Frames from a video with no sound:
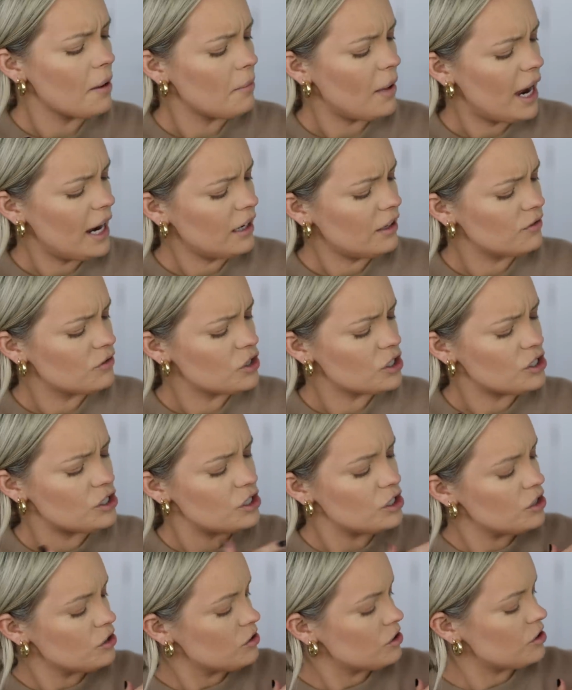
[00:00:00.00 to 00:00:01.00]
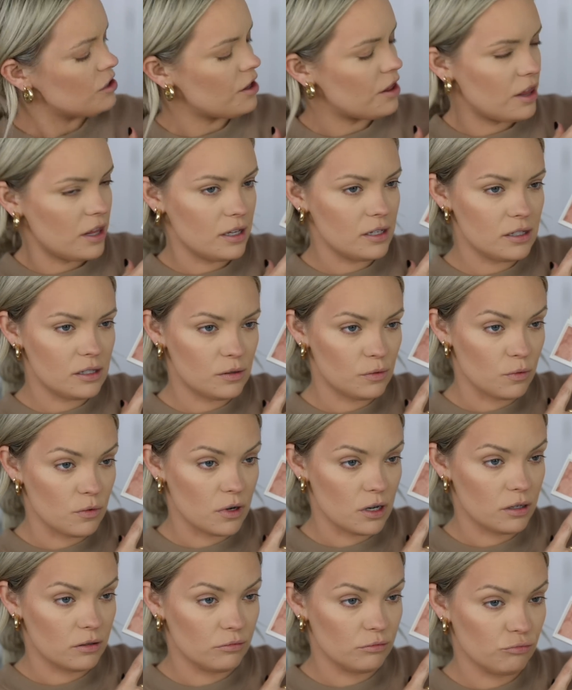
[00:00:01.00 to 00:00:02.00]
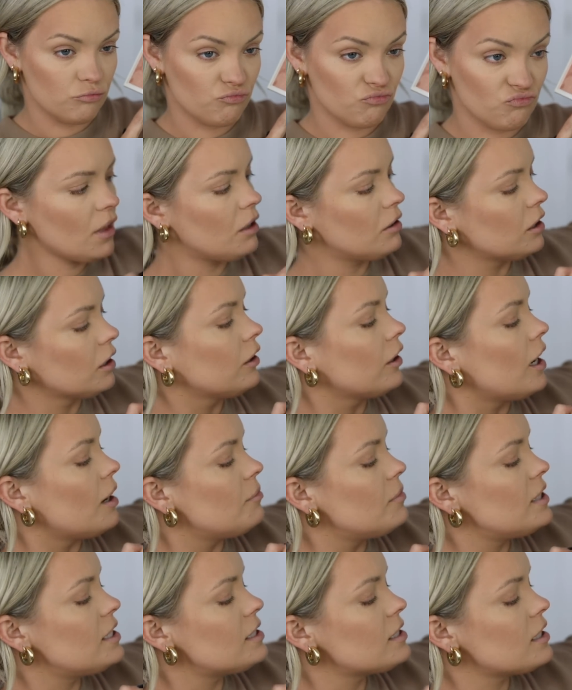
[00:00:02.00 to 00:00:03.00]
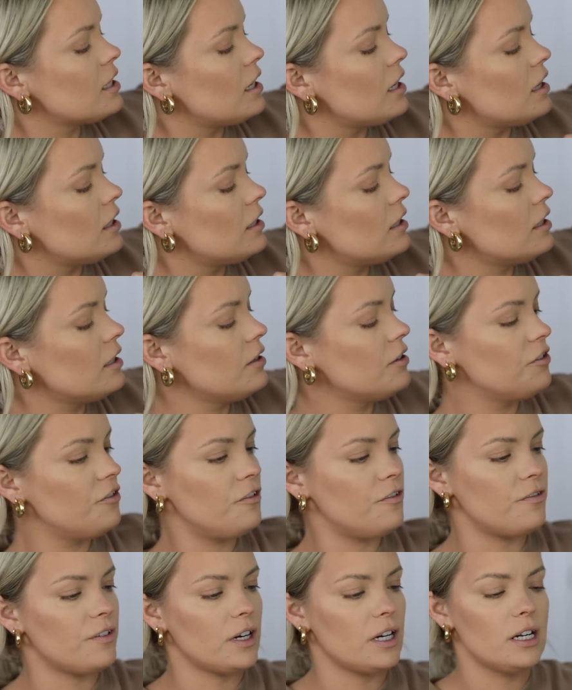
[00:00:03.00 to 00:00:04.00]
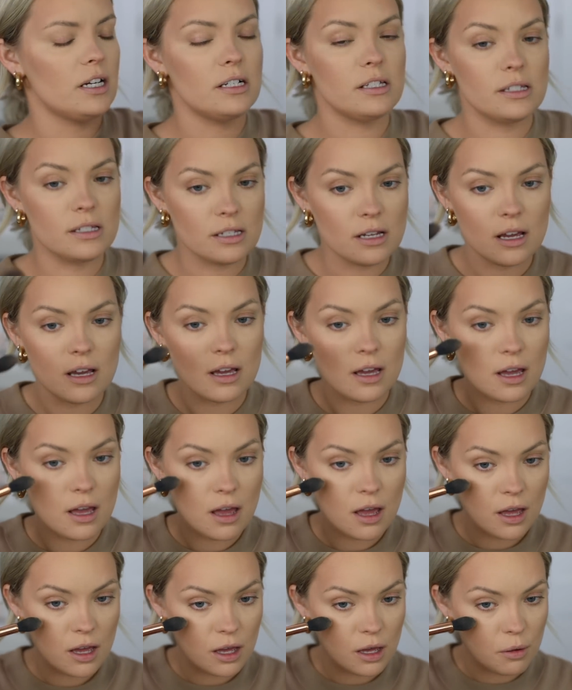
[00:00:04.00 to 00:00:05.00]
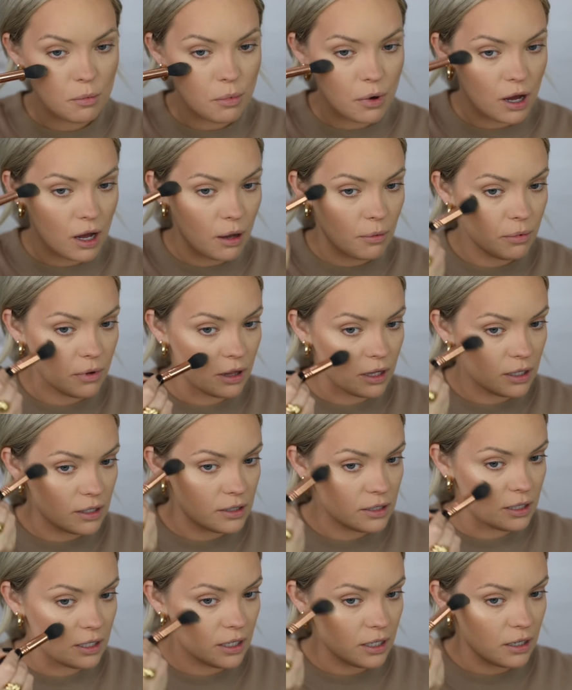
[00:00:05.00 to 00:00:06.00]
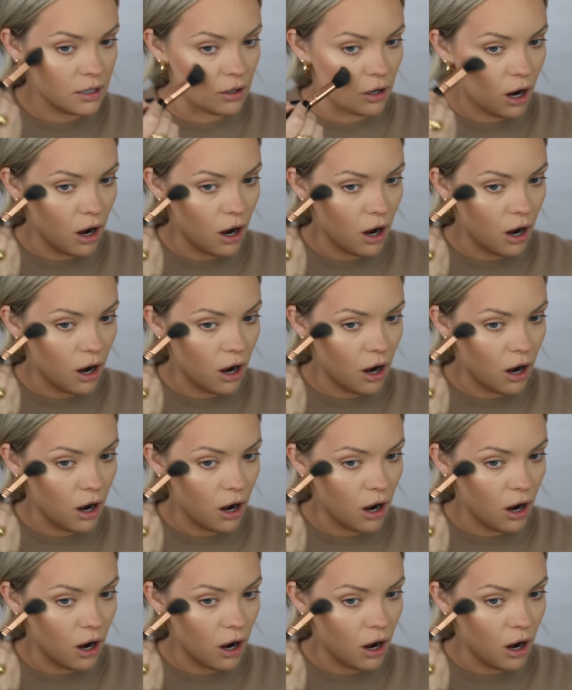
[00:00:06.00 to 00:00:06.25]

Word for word: I might have just used this one. I'm gonna grab this color first and pop this here.